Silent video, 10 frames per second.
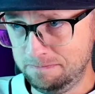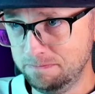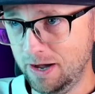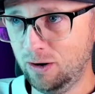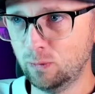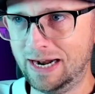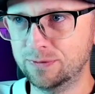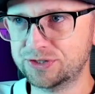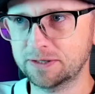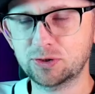around
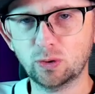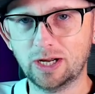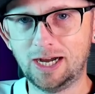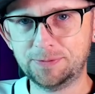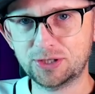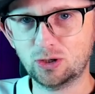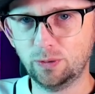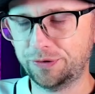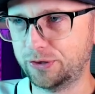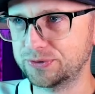some sort of obstacle
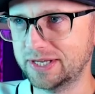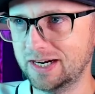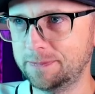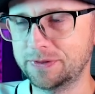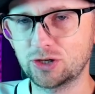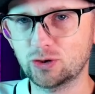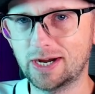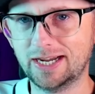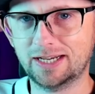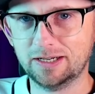that they'll set up in the
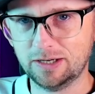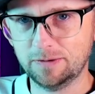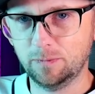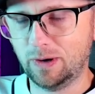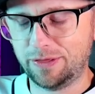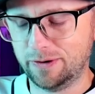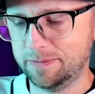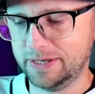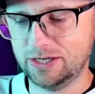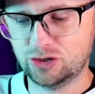track, whether it
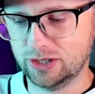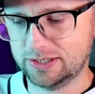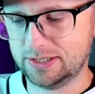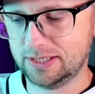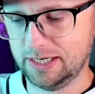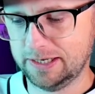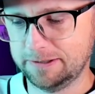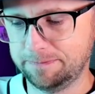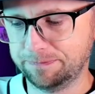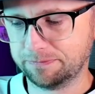be just
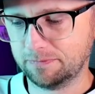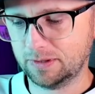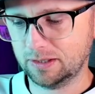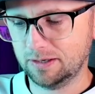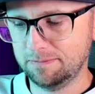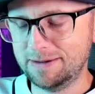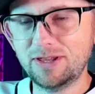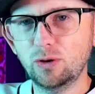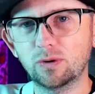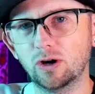maybe
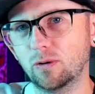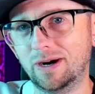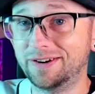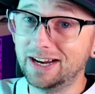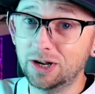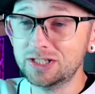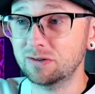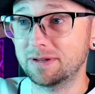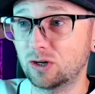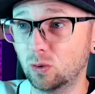they'll go around. It honestly
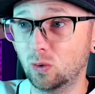would be cool